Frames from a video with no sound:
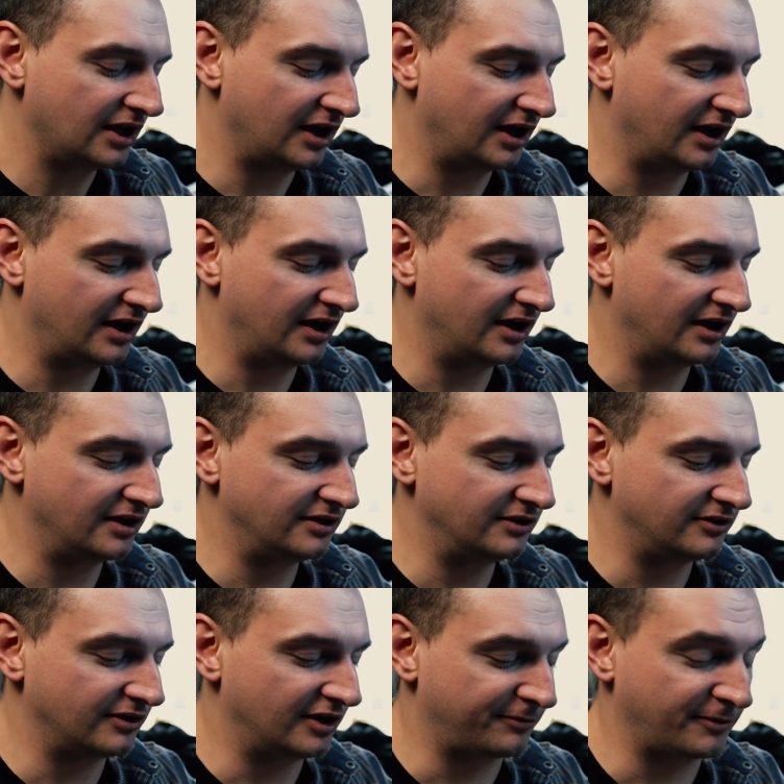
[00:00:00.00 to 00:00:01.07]

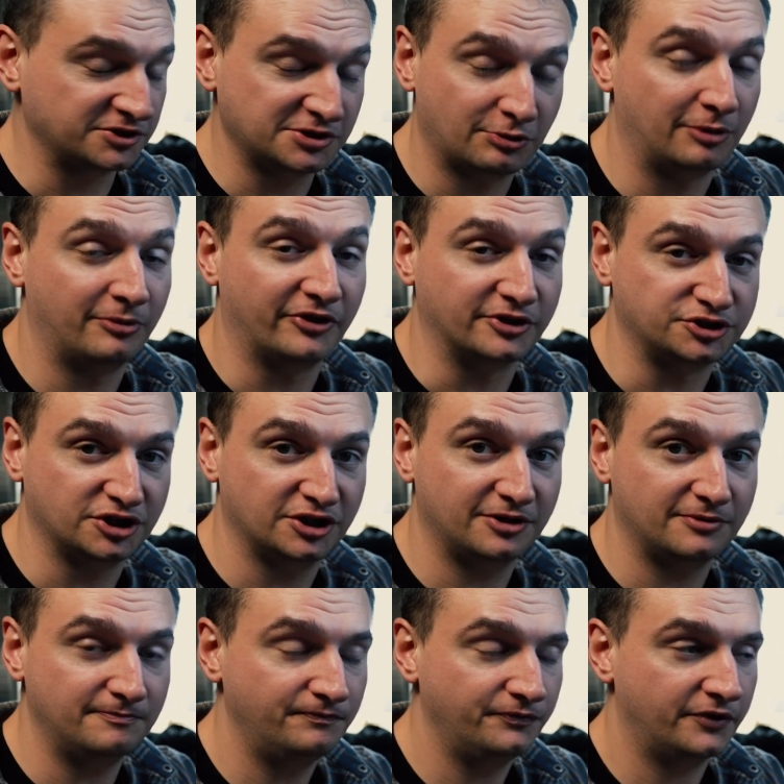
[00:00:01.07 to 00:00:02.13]
and especially when I'm in the
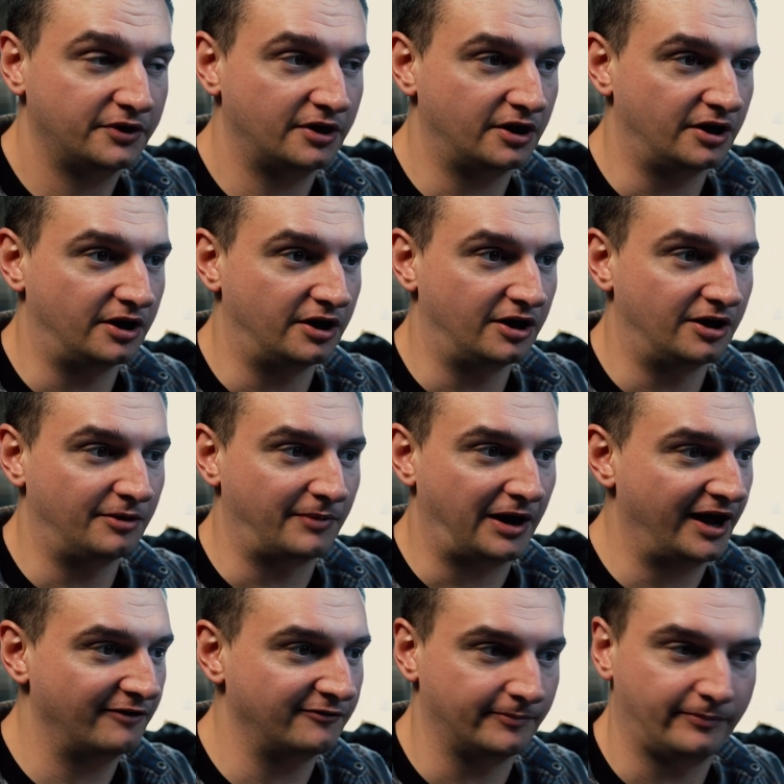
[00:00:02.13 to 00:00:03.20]
gym, I
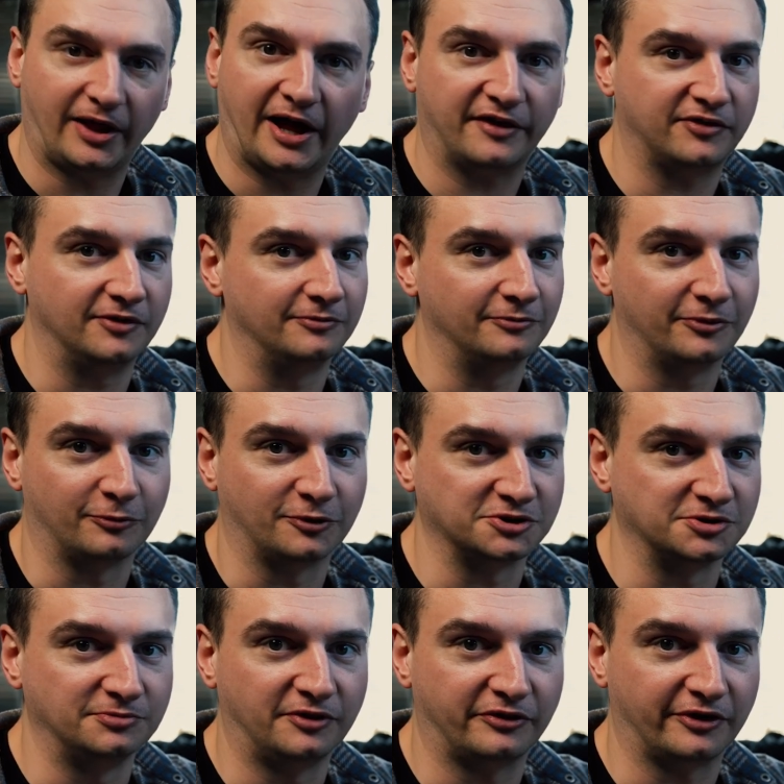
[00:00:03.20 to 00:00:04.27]
have it blasted with
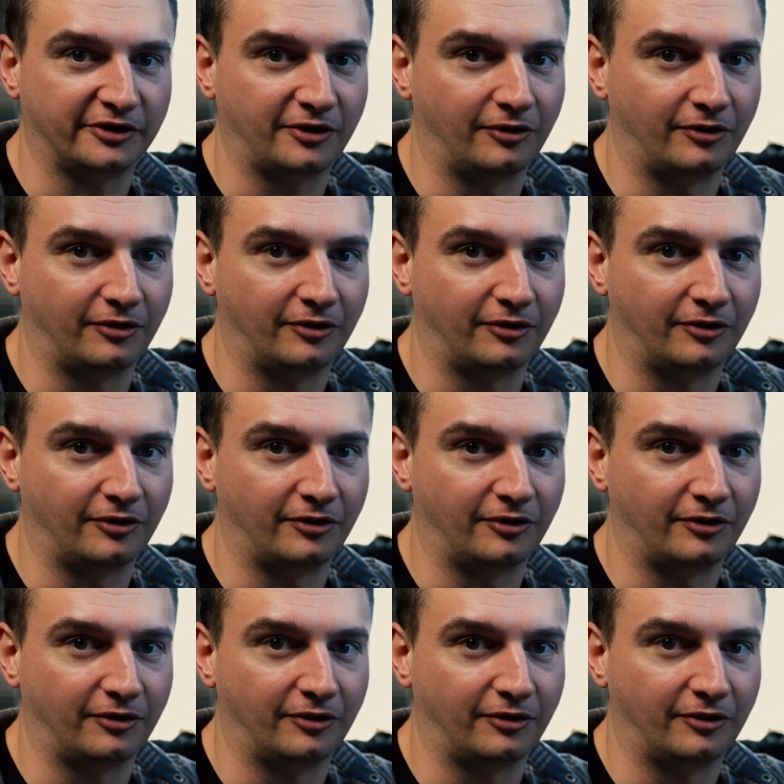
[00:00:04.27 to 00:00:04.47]
worship music